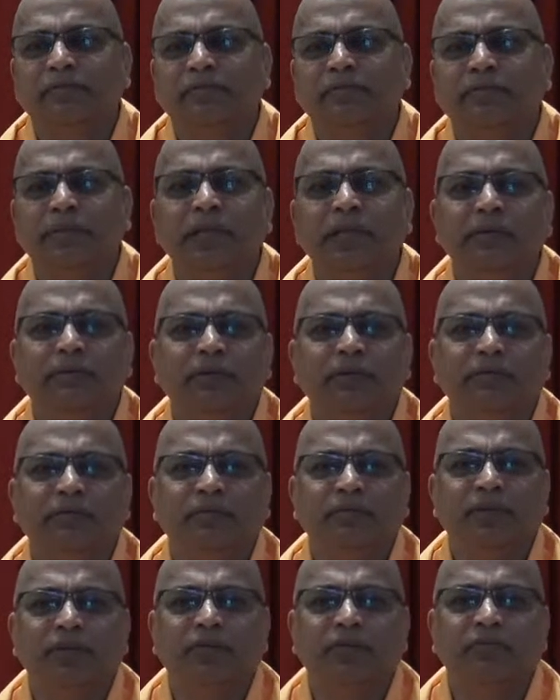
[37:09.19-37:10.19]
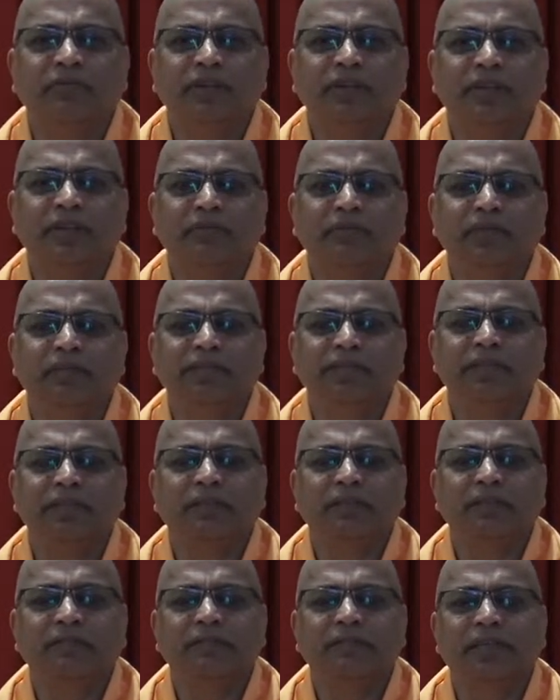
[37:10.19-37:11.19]
minimum or very
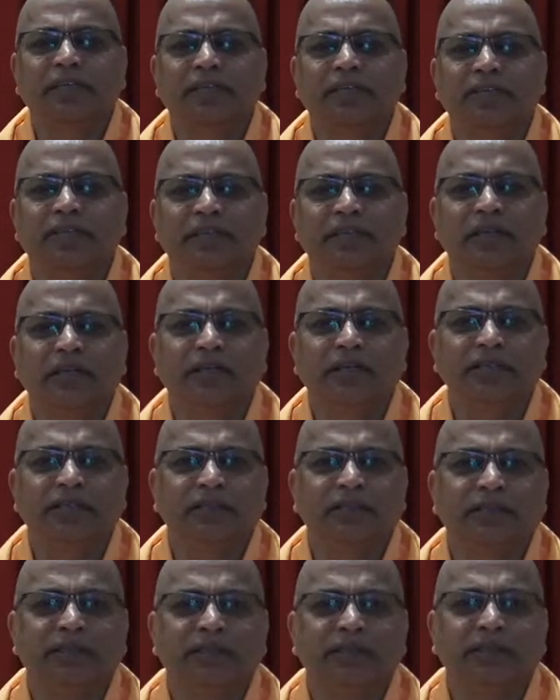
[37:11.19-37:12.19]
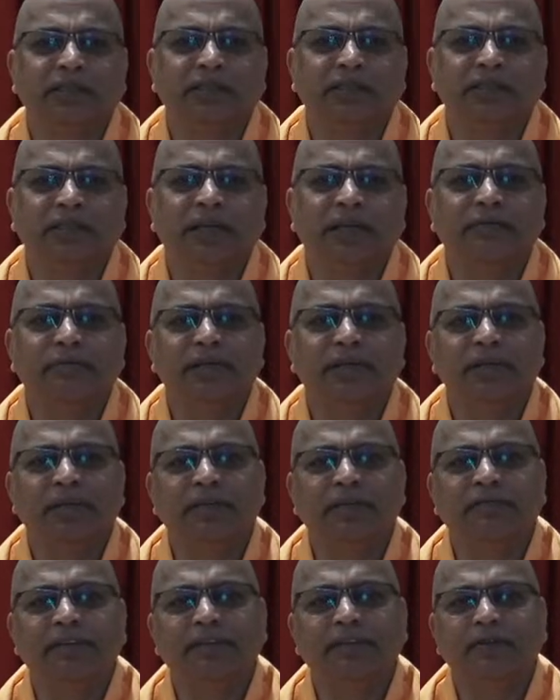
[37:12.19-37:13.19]
basic of the external necessities can be
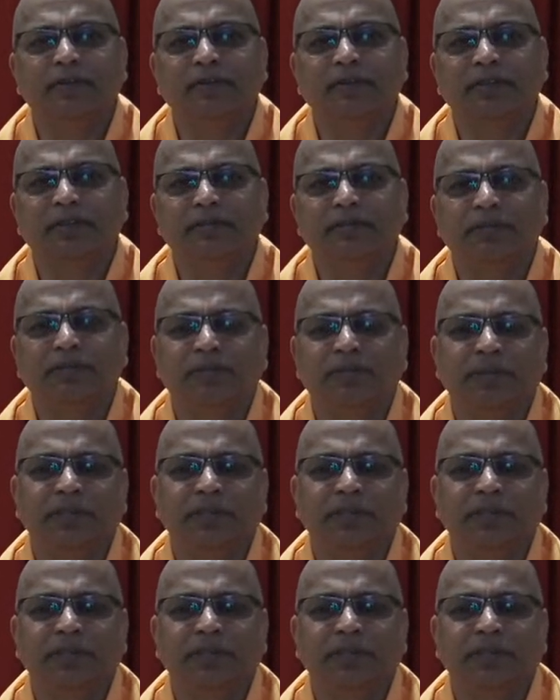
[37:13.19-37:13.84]
given to some